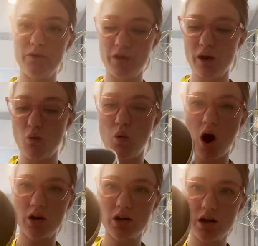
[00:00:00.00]
like
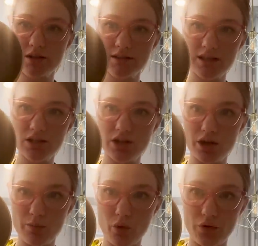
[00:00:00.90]
water condensation
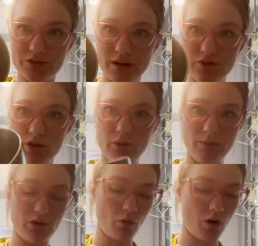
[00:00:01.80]
in your bowls after you put them in the